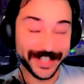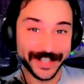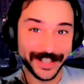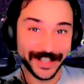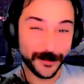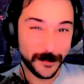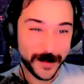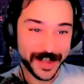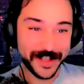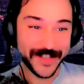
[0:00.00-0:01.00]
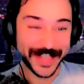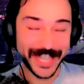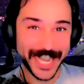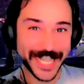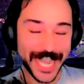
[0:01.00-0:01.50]
Repetitive and
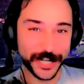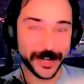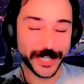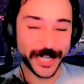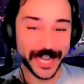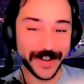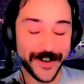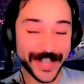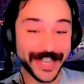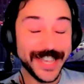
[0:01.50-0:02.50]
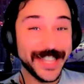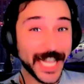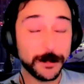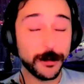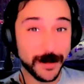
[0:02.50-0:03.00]
decontextualized citing of Arendt. That's pretty
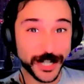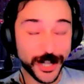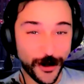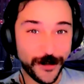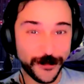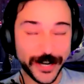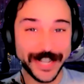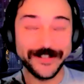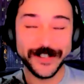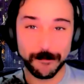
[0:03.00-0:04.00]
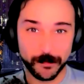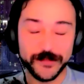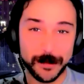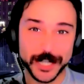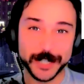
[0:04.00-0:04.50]
much the whole freaking feminist
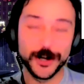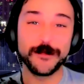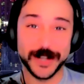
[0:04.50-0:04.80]
movement.